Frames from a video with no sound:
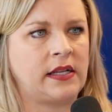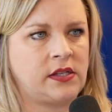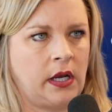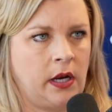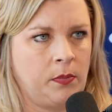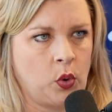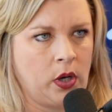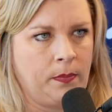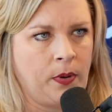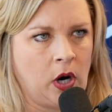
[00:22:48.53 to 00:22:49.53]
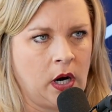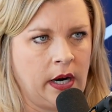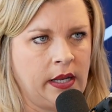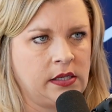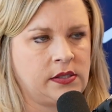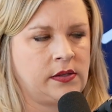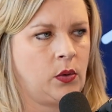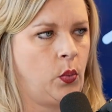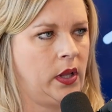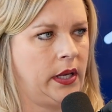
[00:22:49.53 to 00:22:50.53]
an important part is the
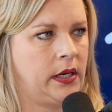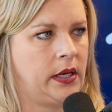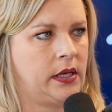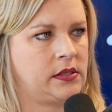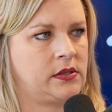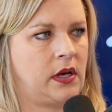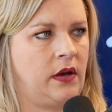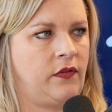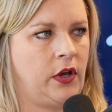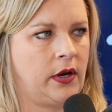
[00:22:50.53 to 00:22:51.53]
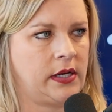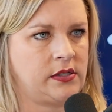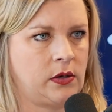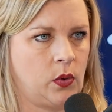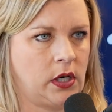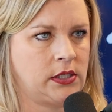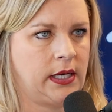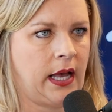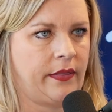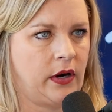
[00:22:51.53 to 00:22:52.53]
willingness of you guys to work
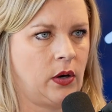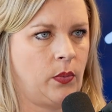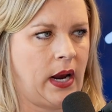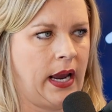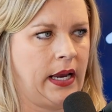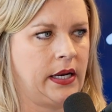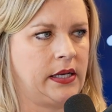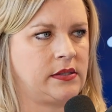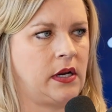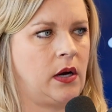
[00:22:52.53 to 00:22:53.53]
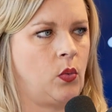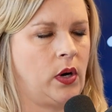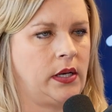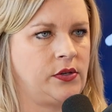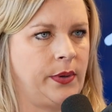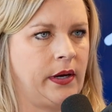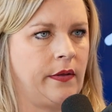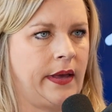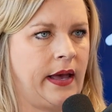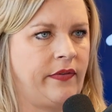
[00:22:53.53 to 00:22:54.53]
together, right? It's not one doing all
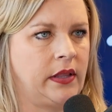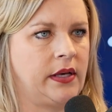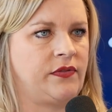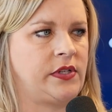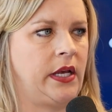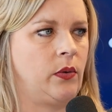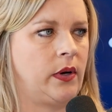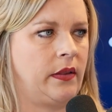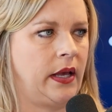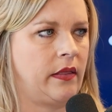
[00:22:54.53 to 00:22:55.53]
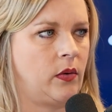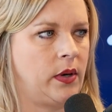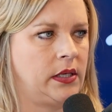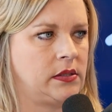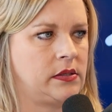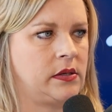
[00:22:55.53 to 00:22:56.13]
the heavy lifting while the other one's.